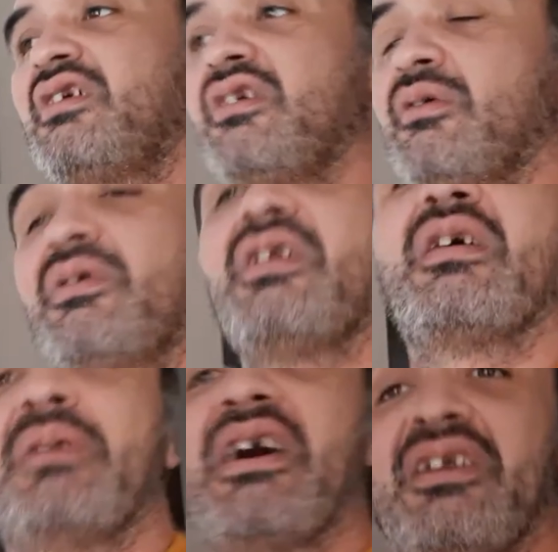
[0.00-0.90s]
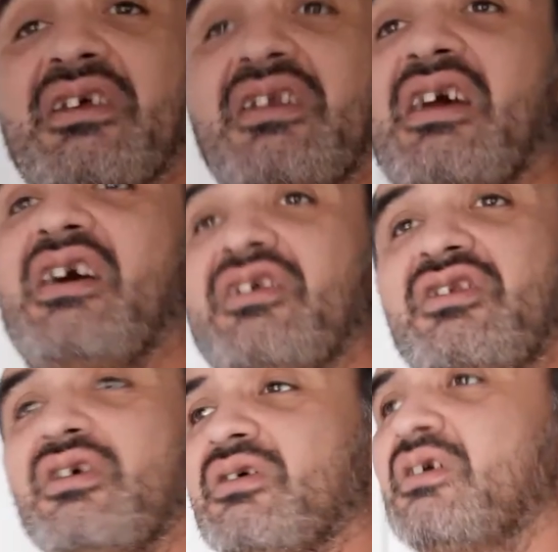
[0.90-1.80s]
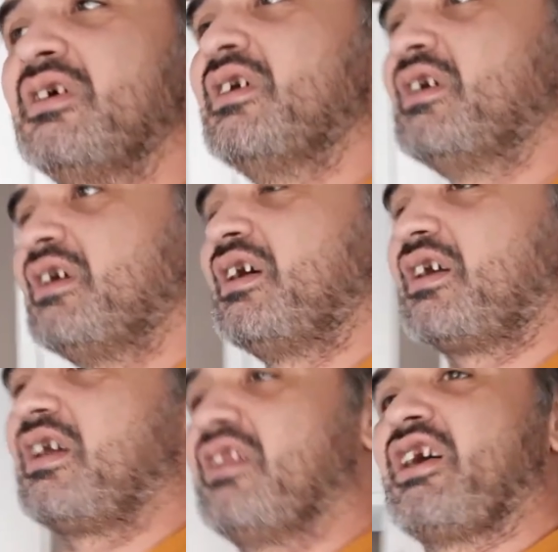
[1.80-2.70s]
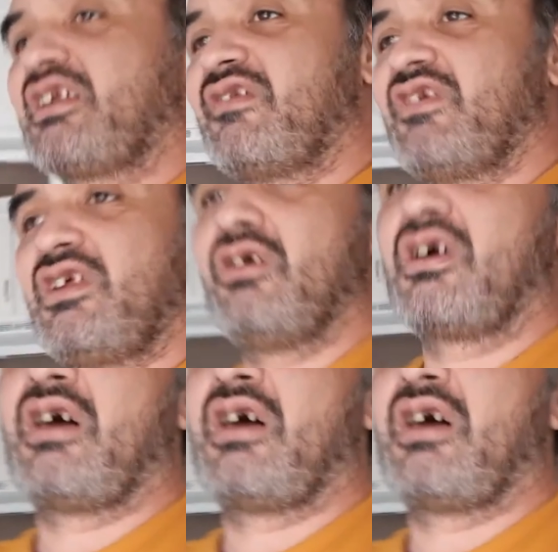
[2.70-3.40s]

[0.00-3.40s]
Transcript: you know, really about it, guys. So, again, like the video,